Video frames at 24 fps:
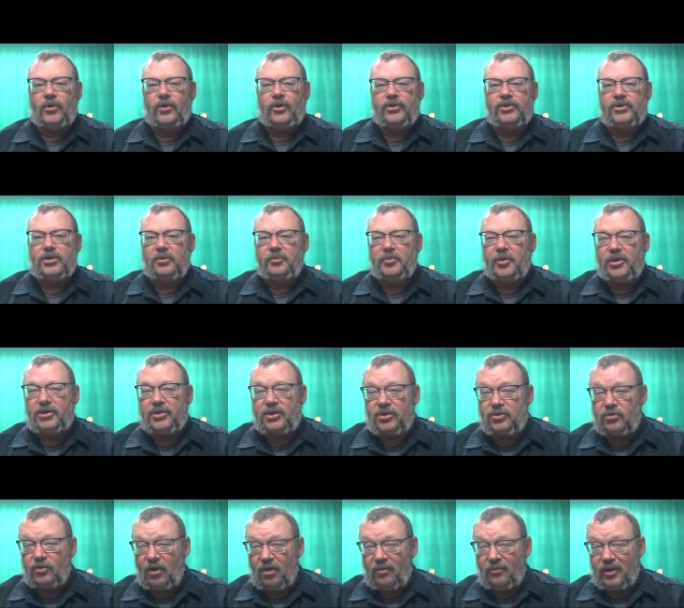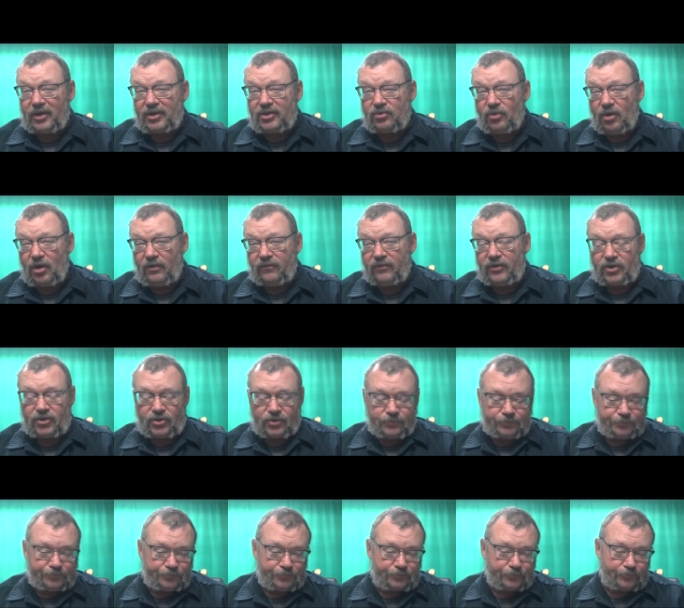using a piece of 12 by 12 inch,
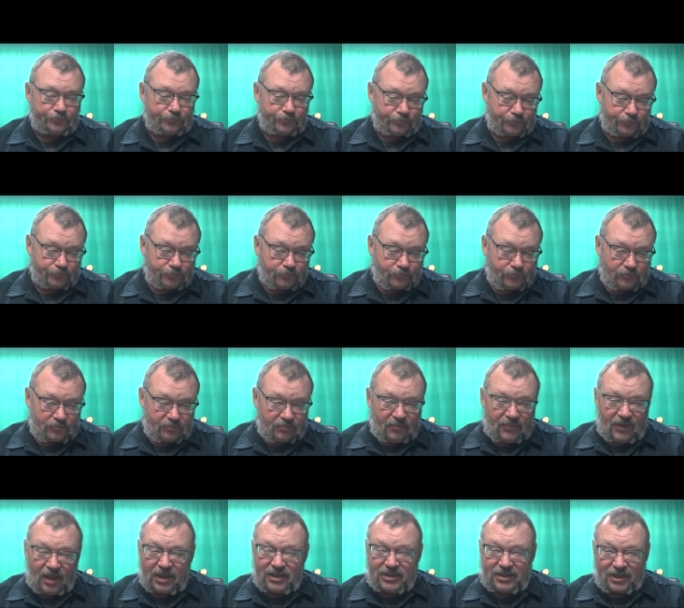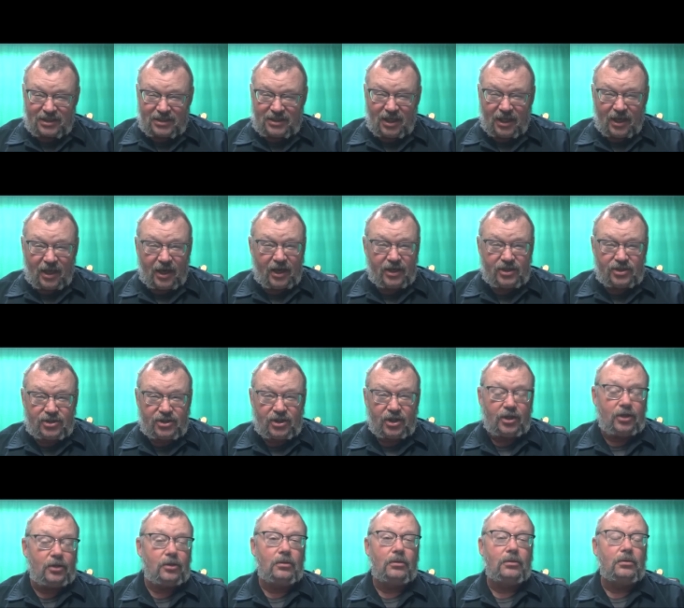16 gauge
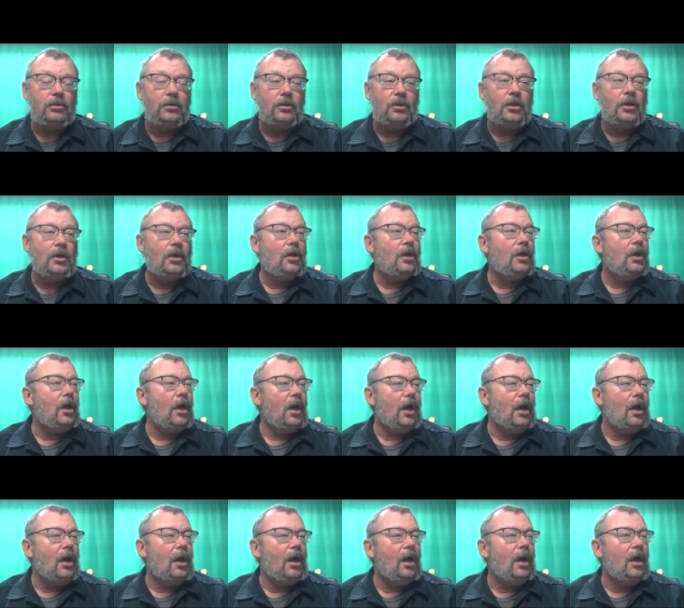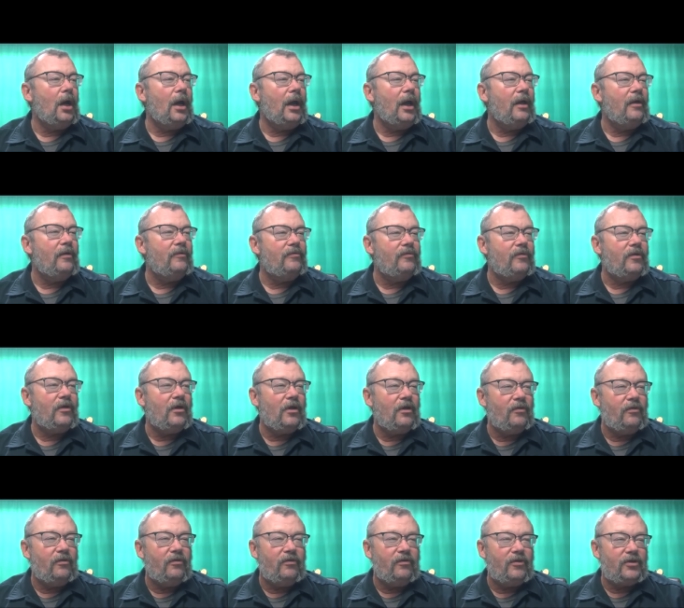steel. And
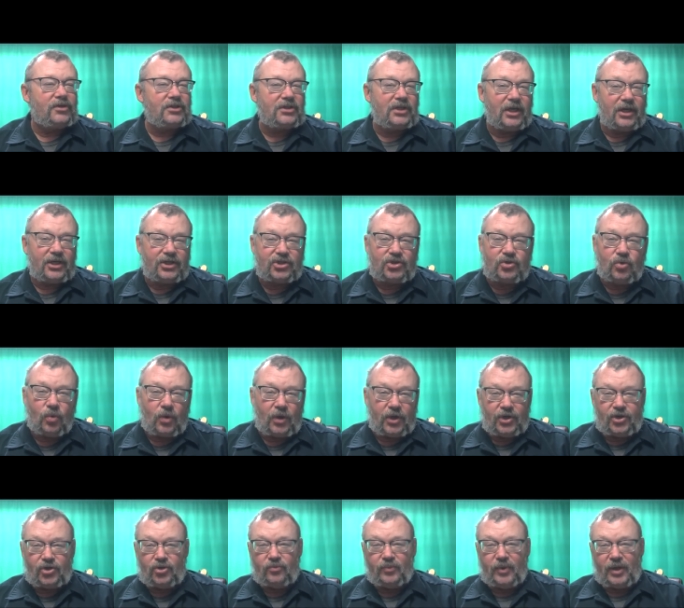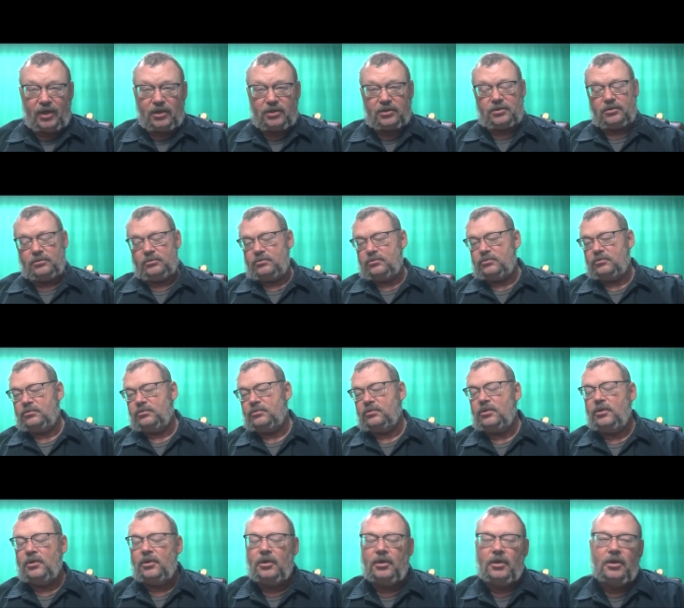this takes 22 minutes
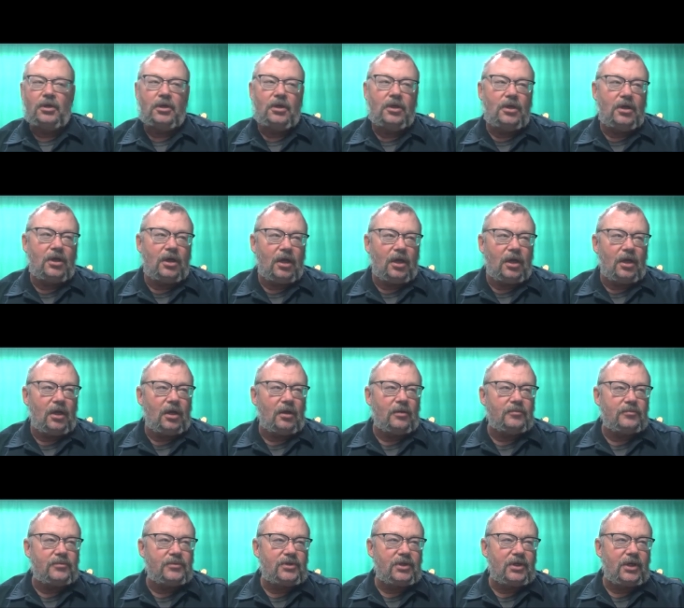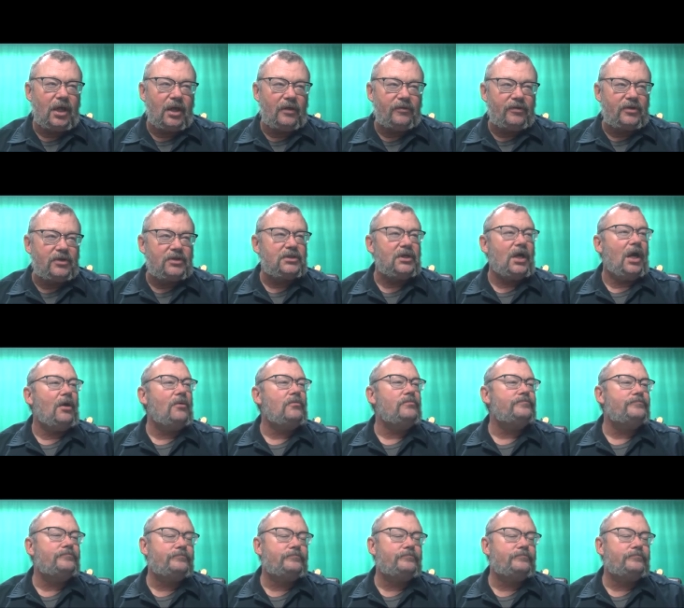to cut this out.